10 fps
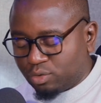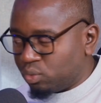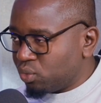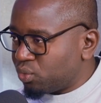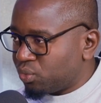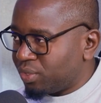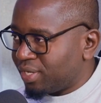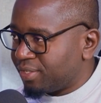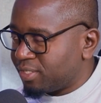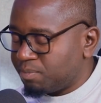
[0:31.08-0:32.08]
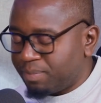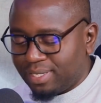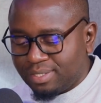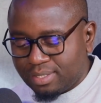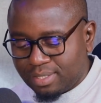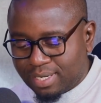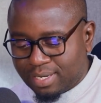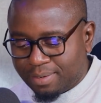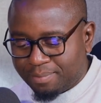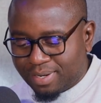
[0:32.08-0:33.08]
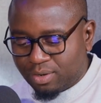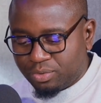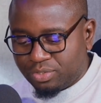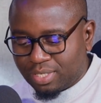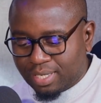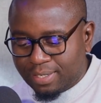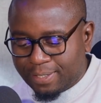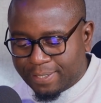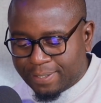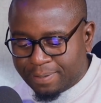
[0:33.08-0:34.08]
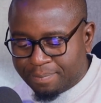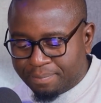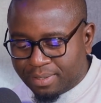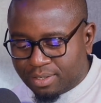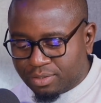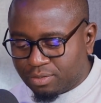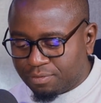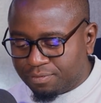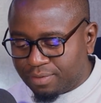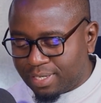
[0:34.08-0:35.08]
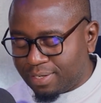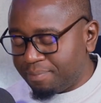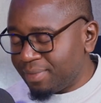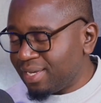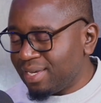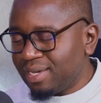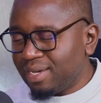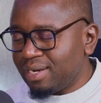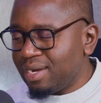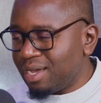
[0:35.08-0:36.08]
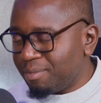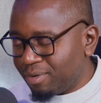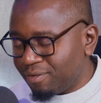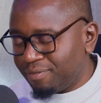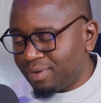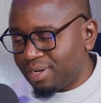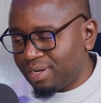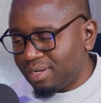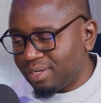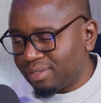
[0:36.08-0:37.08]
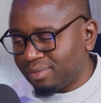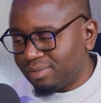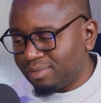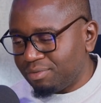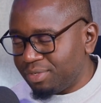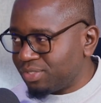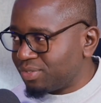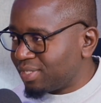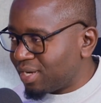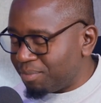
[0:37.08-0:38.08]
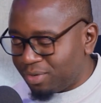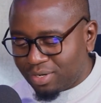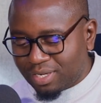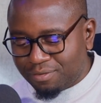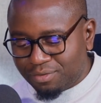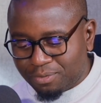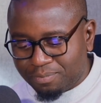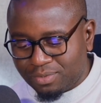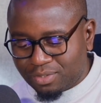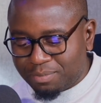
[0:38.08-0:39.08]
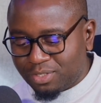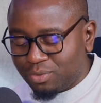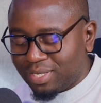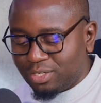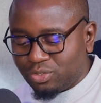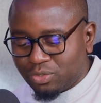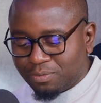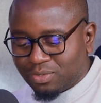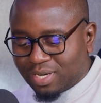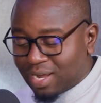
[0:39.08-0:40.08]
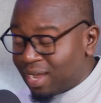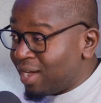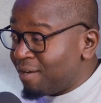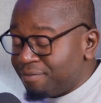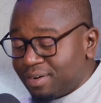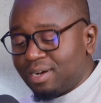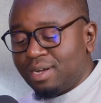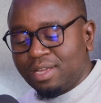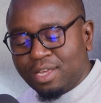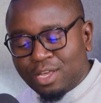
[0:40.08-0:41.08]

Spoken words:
guru in this space, I would say, because of a number of reasons that I'm going to give you. So let me do the intro. So at High Africa,